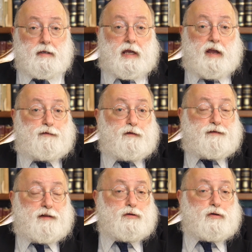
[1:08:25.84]
If you
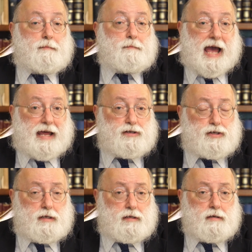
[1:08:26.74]
feel you can manage
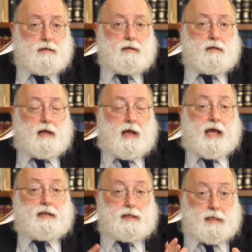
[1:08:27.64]
it
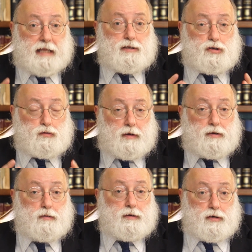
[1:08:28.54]
and it's not destroying
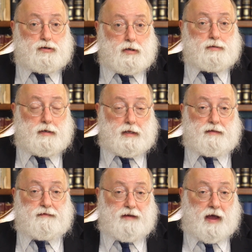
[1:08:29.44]
you and your children and
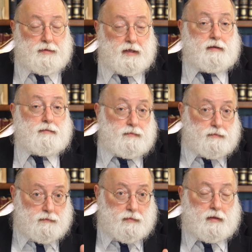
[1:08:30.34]
the family,
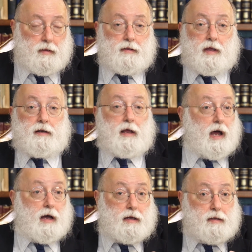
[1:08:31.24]
then
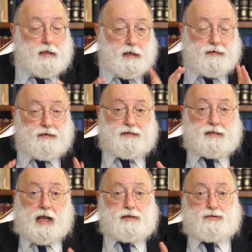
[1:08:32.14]
even if
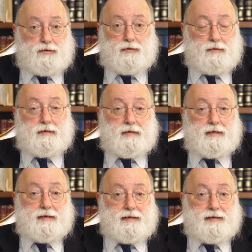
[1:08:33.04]
it's not true,
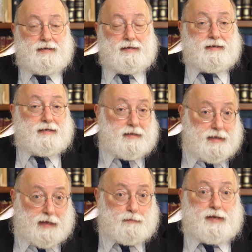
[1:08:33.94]

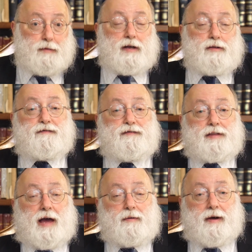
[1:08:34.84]
and meanwhile, you feel
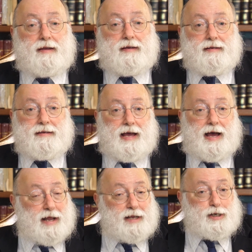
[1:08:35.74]
that way.
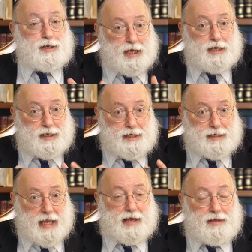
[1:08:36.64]
I'm not suggesting
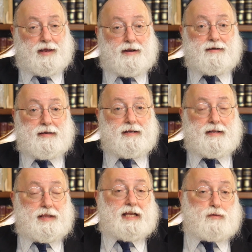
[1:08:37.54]
staying there.
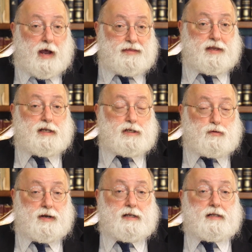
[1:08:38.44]
That's why I think it's
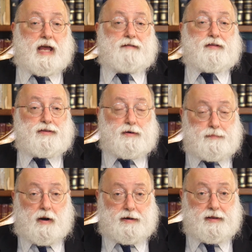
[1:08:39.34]
critical to have a third
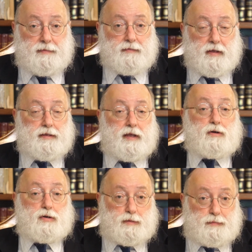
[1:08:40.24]
party you
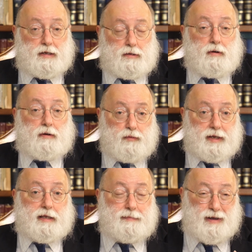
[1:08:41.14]
can speak to and
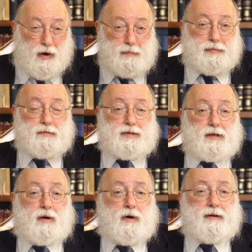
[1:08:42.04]
really be open with
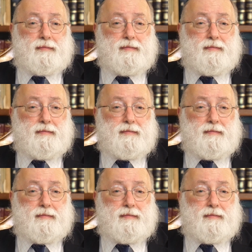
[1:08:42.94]
someone.